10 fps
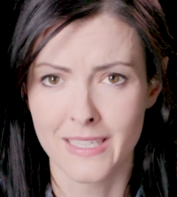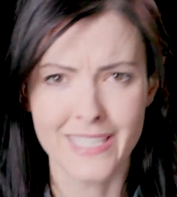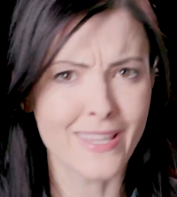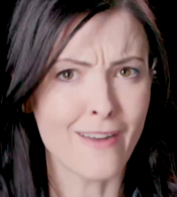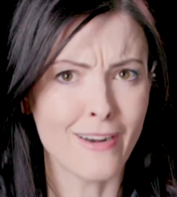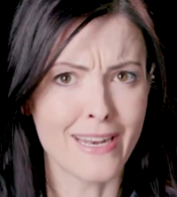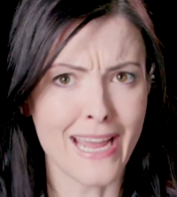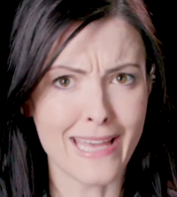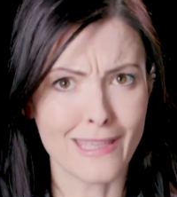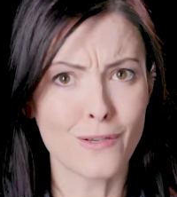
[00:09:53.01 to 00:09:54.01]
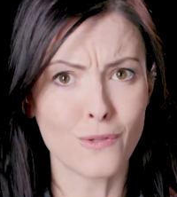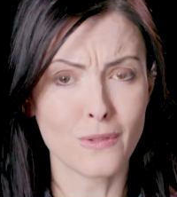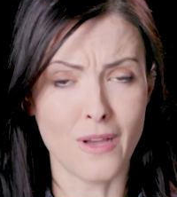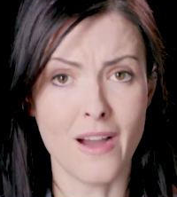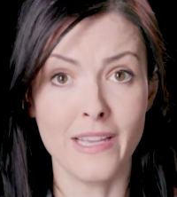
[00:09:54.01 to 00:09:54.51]
Is there an ethical
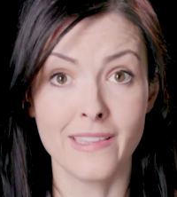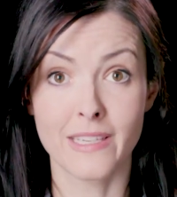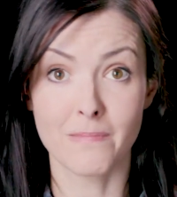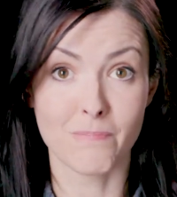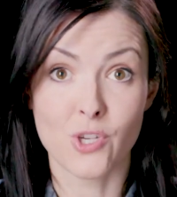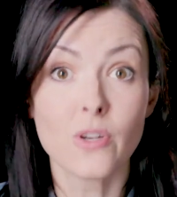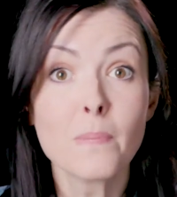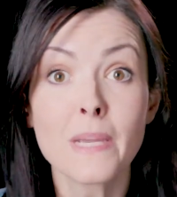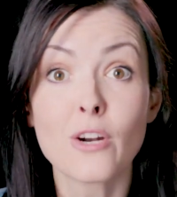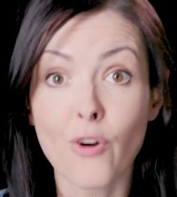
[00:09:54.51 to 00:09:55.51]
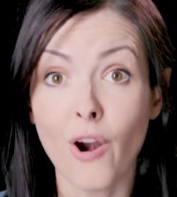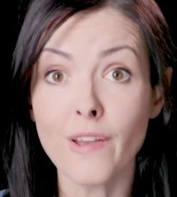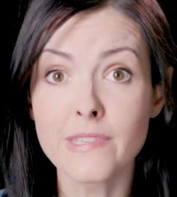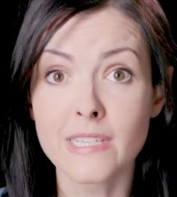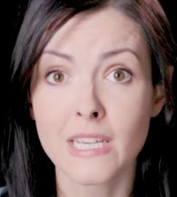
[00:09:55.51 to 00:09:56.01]
line that shouldn't be
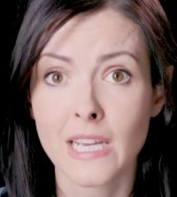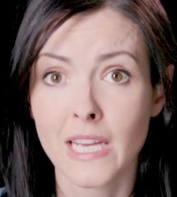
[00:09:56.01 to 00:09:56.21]
crossed?